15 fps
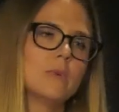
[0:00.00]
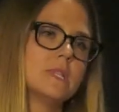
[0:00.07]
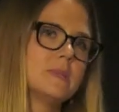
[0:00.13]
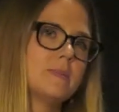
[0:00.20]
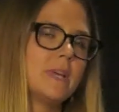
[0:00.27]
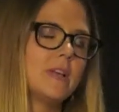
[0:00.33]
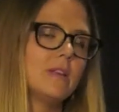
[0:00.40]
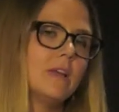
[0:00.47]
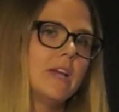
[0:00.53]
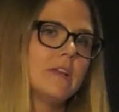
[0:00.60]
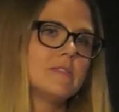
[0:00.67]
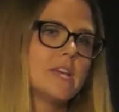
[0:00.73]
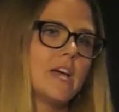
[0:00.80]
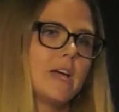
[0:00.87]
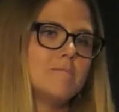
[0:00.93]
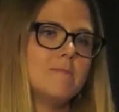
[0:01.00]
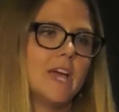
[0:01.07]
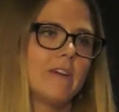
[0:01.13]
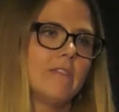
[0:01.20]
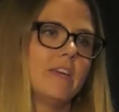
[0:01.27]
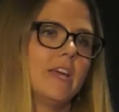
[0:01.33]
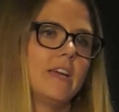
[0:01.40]
spent a lot of time
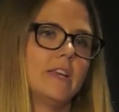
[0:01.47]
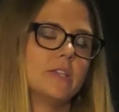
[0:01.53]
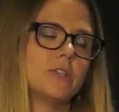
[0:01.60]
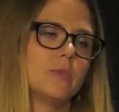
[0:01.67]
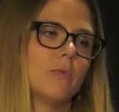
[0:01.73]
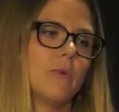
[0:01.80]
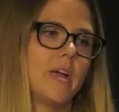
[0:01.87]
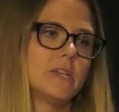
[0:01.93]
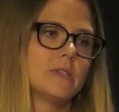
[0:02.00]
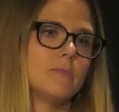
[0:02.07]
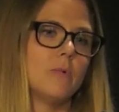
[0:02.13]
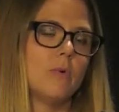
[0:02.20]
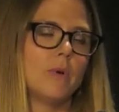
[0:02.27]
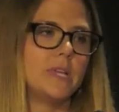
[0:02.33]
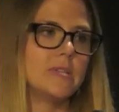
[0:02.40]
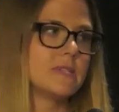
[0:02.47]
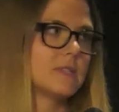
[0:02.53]
navigating to random points